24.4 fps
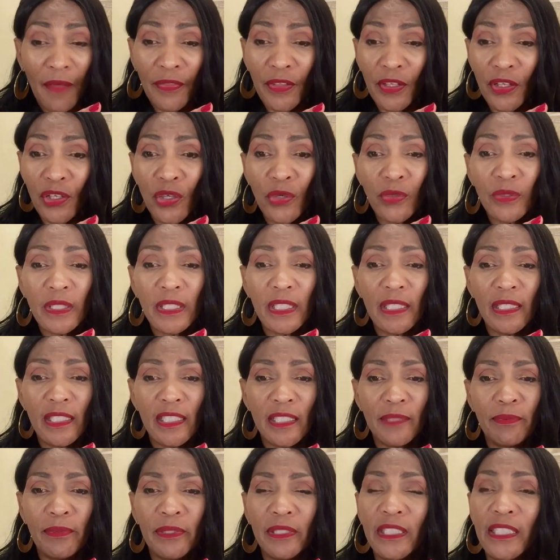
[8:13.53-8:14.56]
The notes in
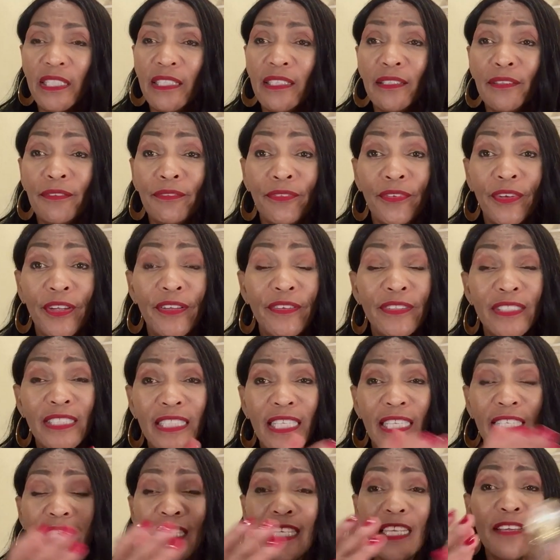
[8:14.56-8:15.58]
this particular fragrance
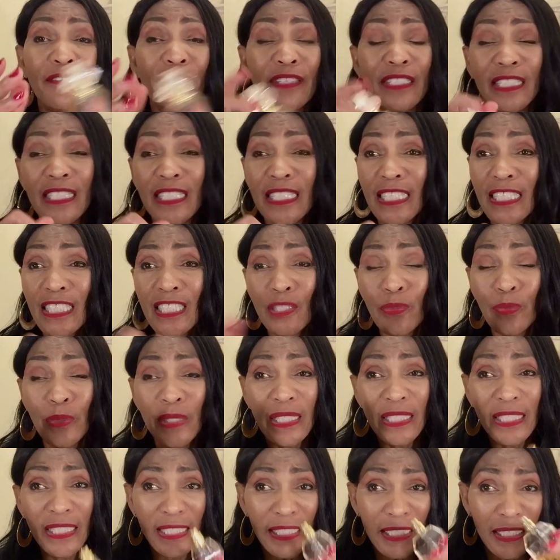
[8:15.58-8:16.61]
that give an
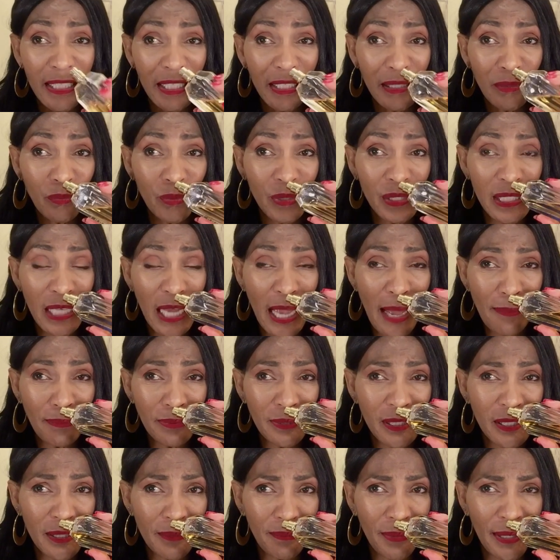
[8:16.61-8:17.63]
exquisite scent, which
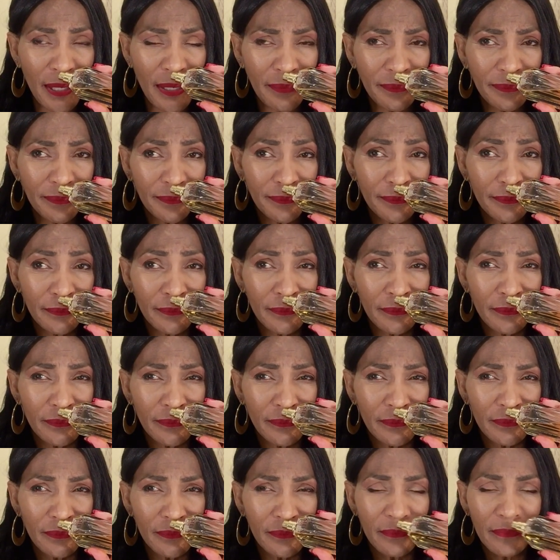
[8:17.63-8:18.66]
happens to be
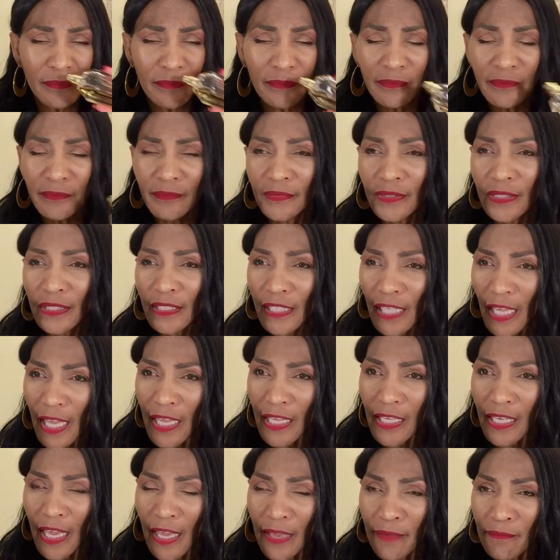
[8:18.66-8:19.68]
mm,
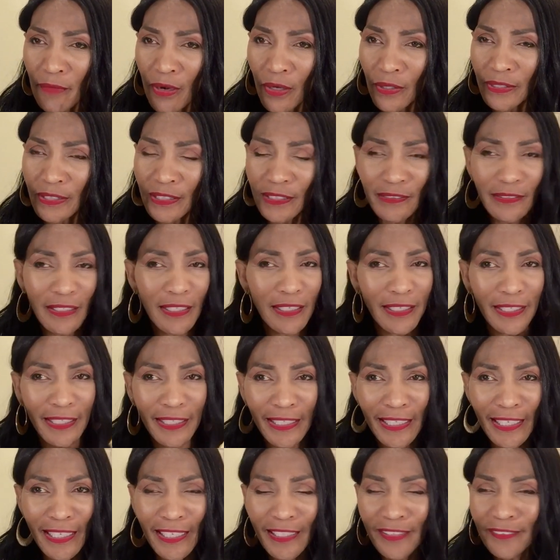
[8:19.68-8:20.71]
ylang ylang moss
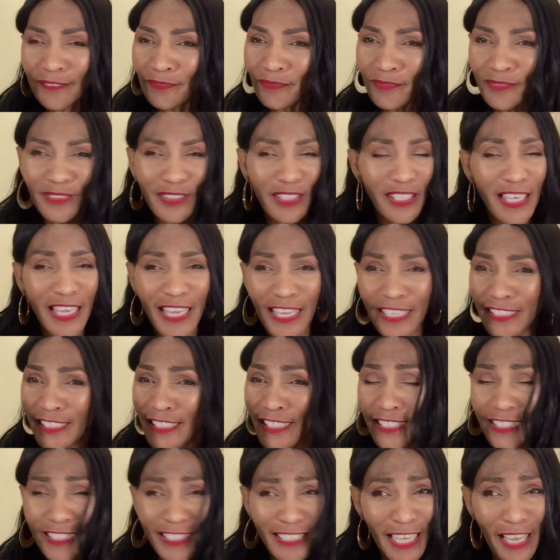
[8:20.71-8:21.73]
honey,
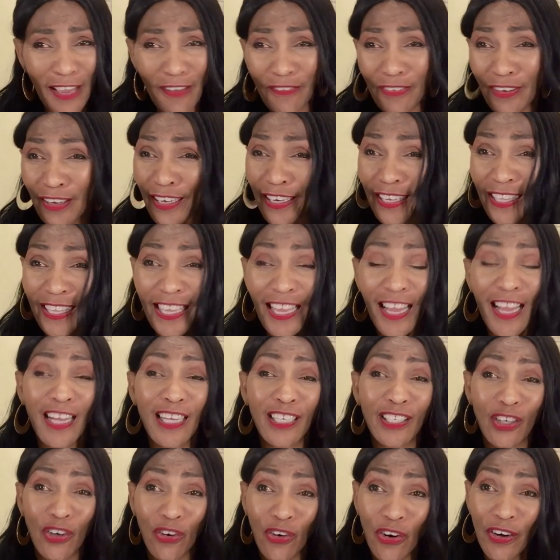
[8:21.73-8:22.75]
and definitely
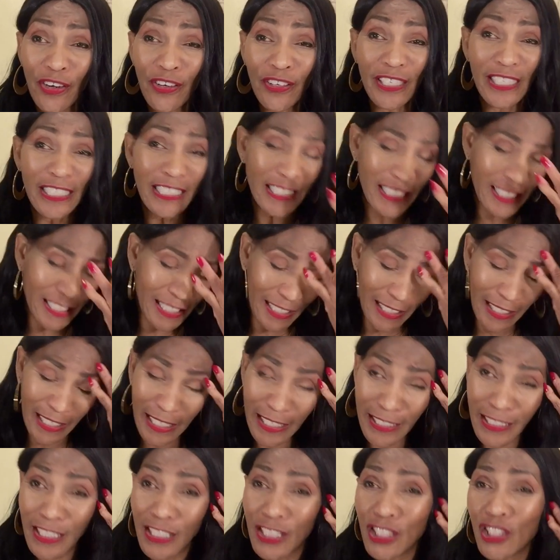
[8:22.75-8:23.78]
a gourmand scent.
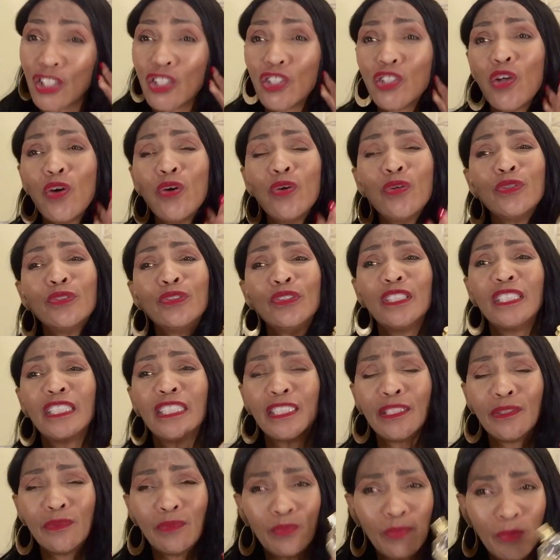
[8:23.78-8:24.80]
It's so
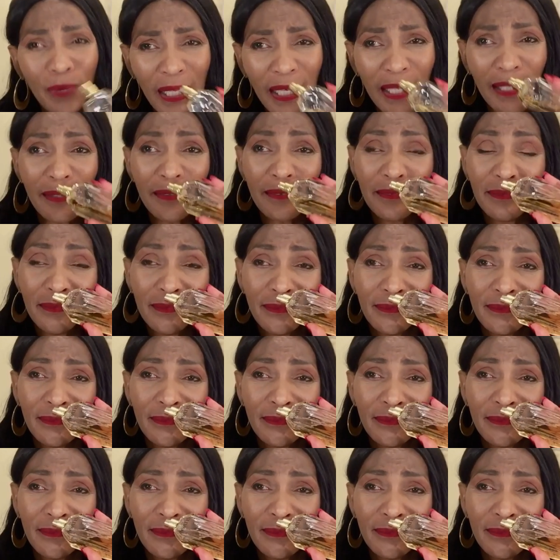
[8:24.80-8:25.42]
sweet.